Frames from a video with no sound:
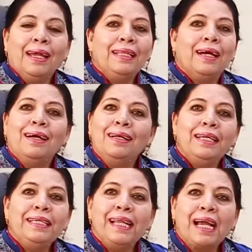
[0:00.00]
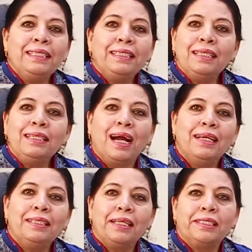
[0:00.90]
In the early
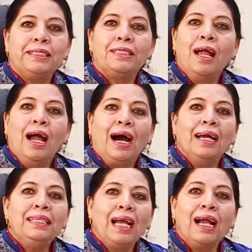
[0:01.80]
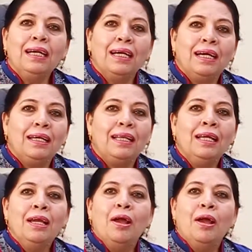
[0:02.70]
1900s, a young girl,